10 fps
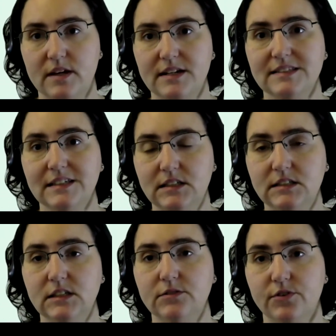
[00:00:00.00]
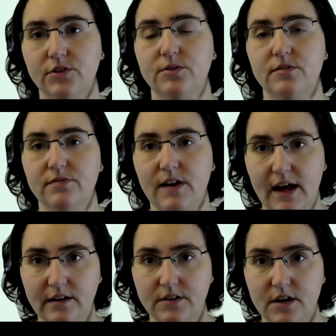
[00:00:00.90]
that it's easy for you to
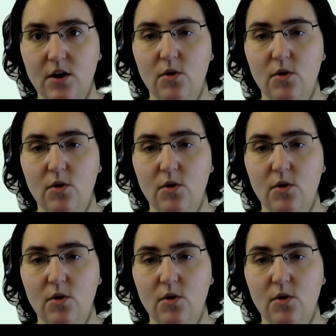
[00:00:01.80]
find.